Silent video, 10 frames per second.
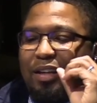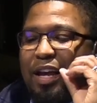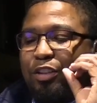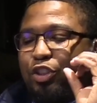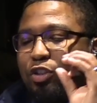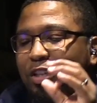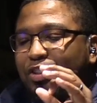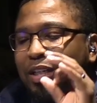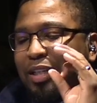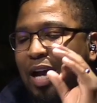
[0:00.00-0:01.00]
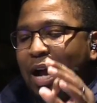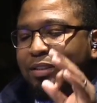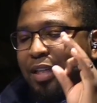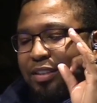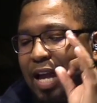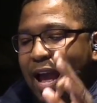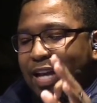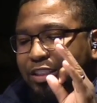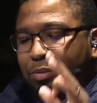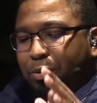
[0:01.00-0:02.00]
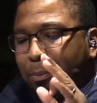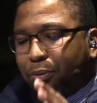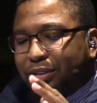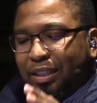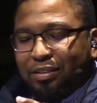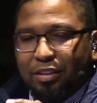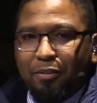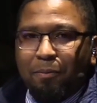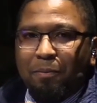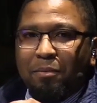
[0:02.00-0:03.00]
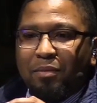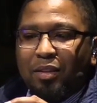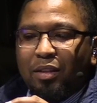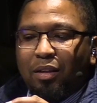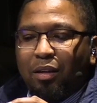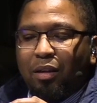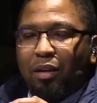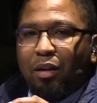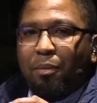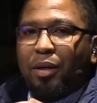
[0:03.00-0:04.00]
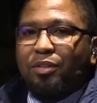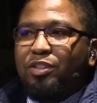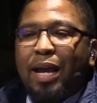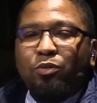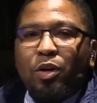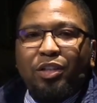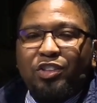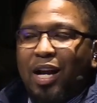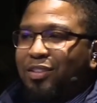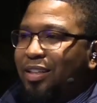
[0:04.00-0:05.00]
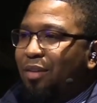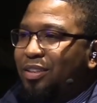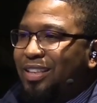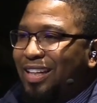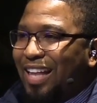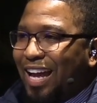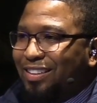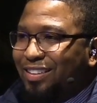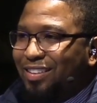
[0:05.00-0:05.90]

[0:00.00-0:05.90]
instruction and context has to be presented, because James Weldon Johnson never said that.